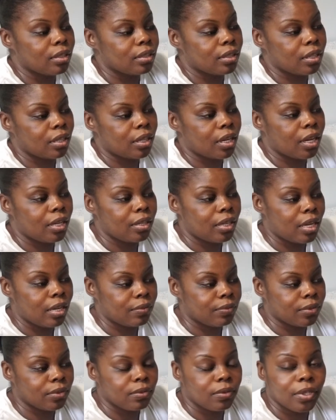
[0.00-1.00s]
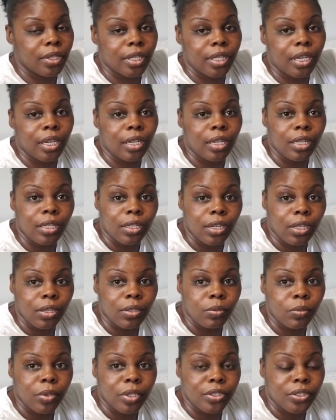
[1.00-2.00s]
that I have to run and get
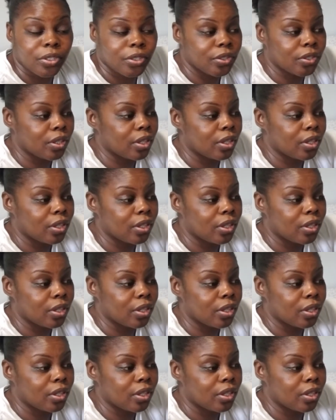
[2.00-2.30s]
another one just